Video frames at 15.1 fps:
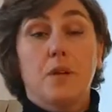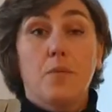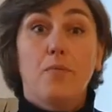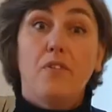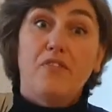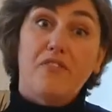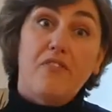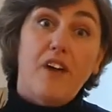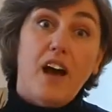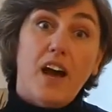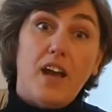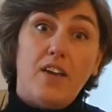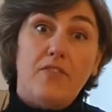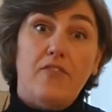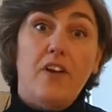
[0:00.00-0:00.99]
number
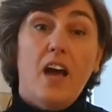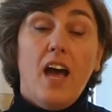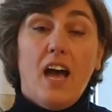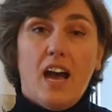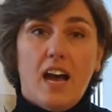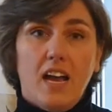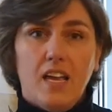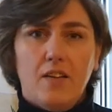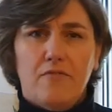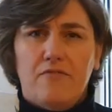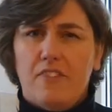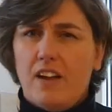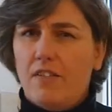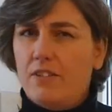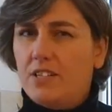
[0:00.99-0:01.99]
five. I am
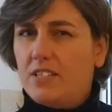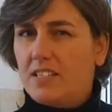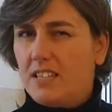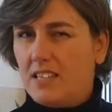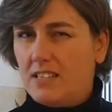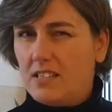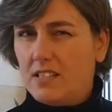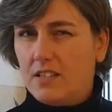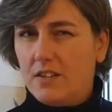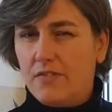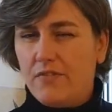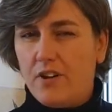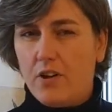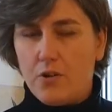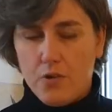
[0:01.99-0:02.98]
very sensitive
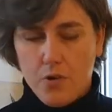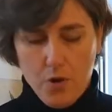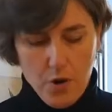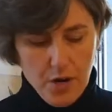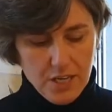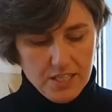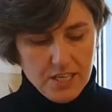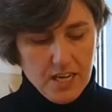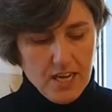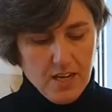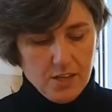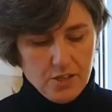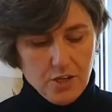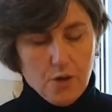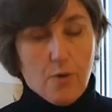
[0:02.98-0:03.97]
on noise,
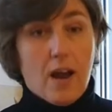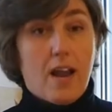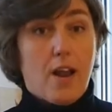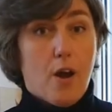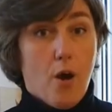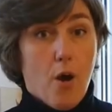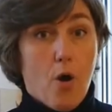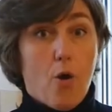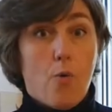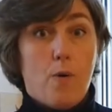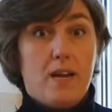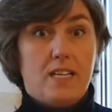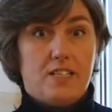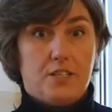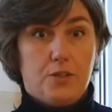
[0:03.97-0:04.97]
so I
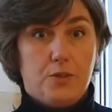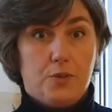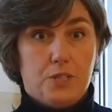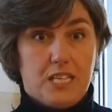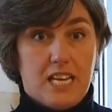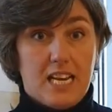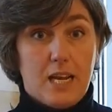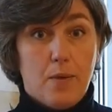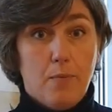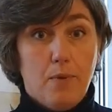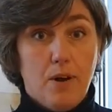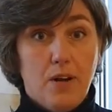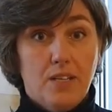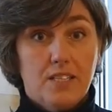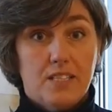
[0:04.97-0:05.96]
always use
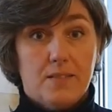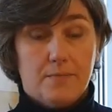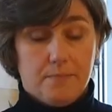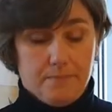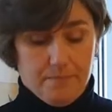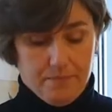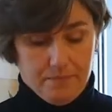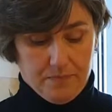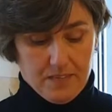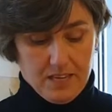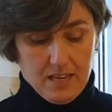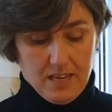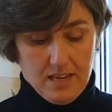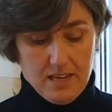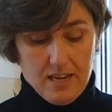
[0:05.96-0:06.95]
earplugs.
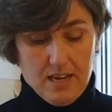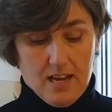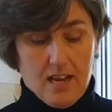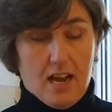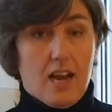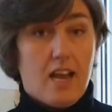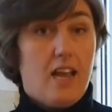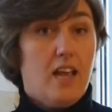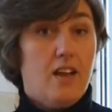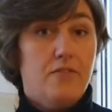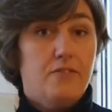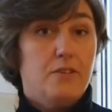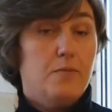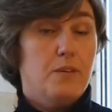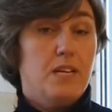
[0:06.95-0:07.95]
I have
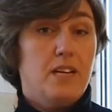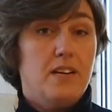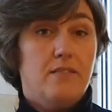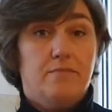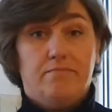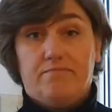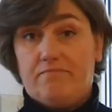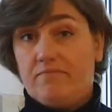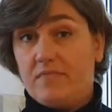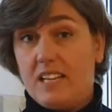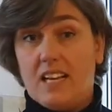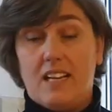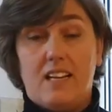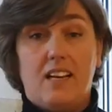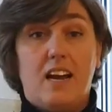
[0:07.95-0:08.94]
them here.
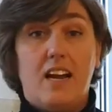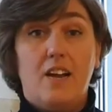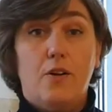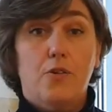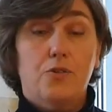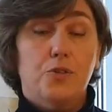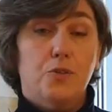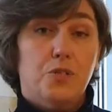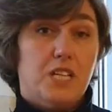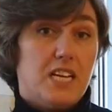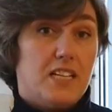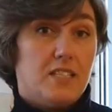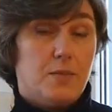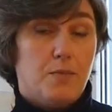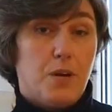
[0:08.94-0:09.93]
I also take
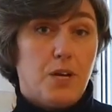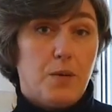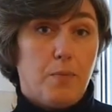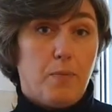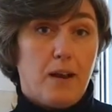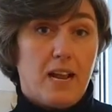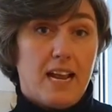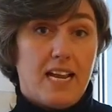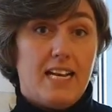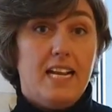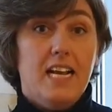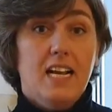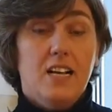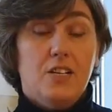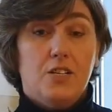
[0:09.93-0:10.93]
them on the plane,
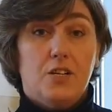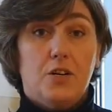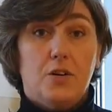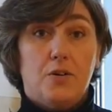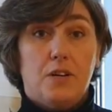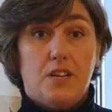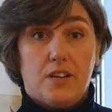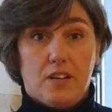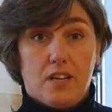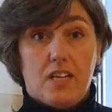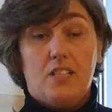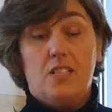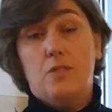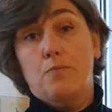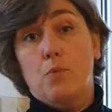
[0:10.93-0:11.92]
so
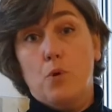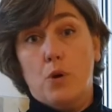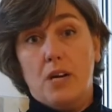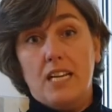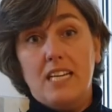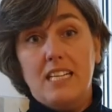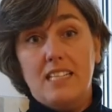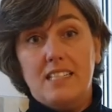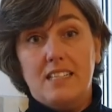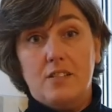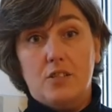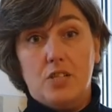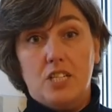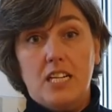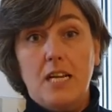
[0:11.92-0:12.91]
it's more easy to
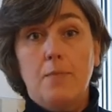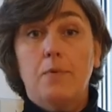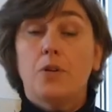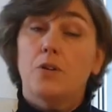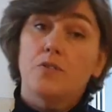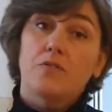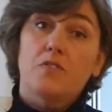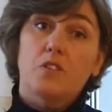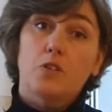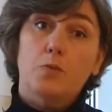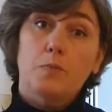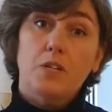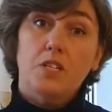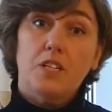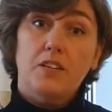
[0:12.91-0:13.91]
sleep, because
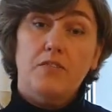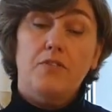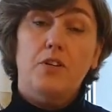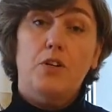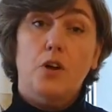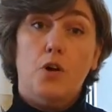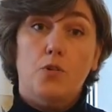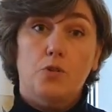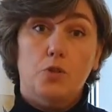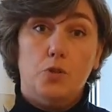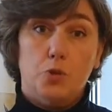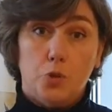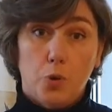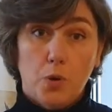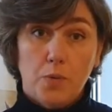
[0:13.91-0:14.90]
especially if you go to
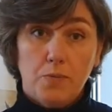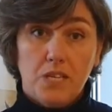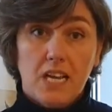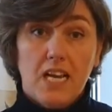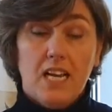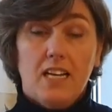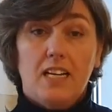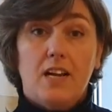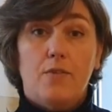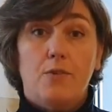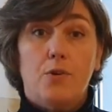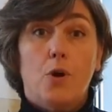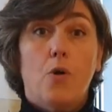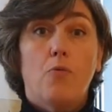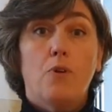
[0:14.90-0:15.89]
dorms, there are
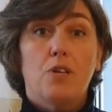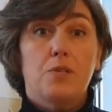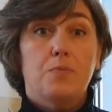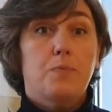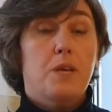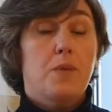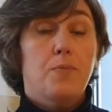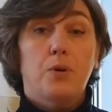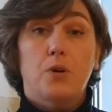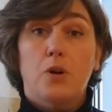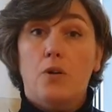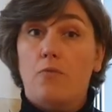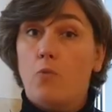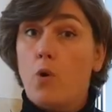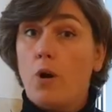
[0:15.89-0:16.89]
always people
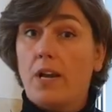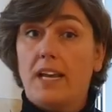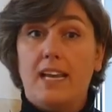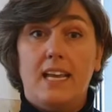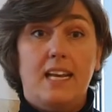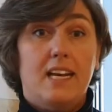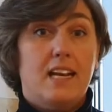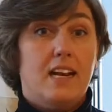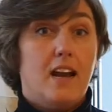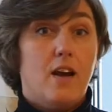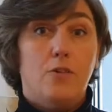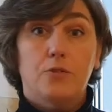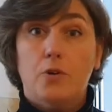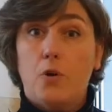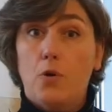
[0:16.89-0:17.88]
walking in and
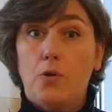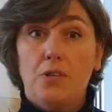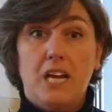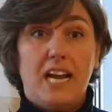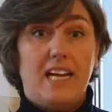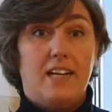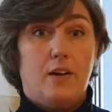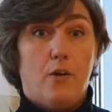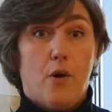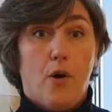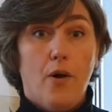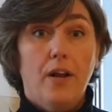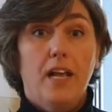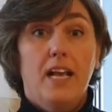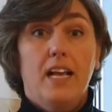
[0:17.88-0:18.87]
out all night
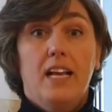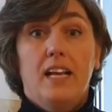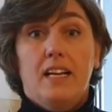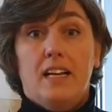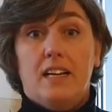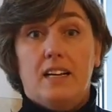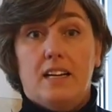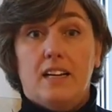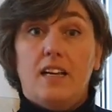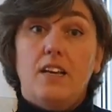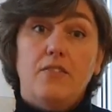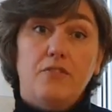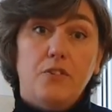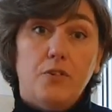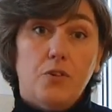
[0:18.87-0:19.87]
long.
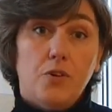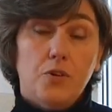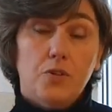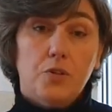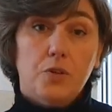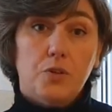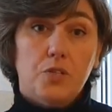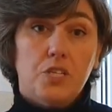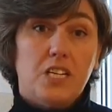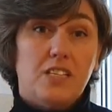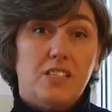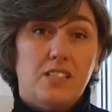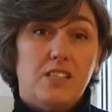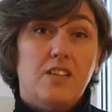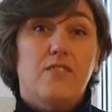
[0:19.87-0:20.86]
If you're also
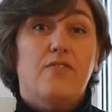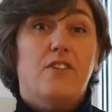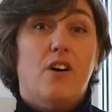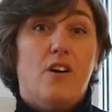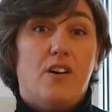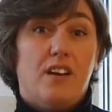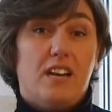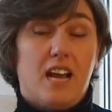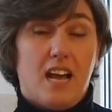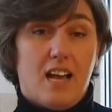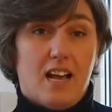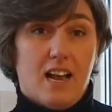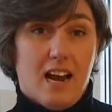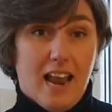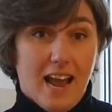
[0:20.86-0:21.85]
sensitive on
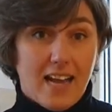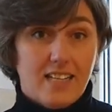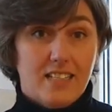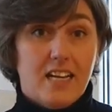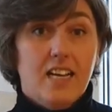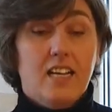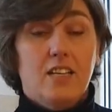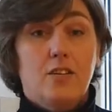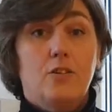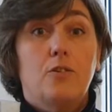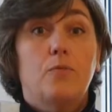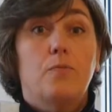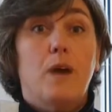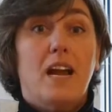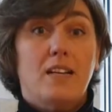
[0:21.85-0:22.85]
light, you
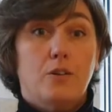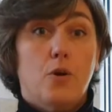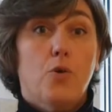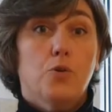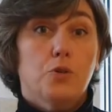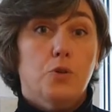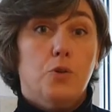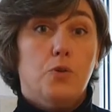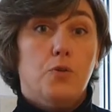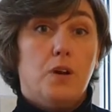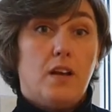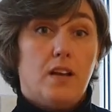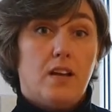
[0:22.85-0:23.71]
might also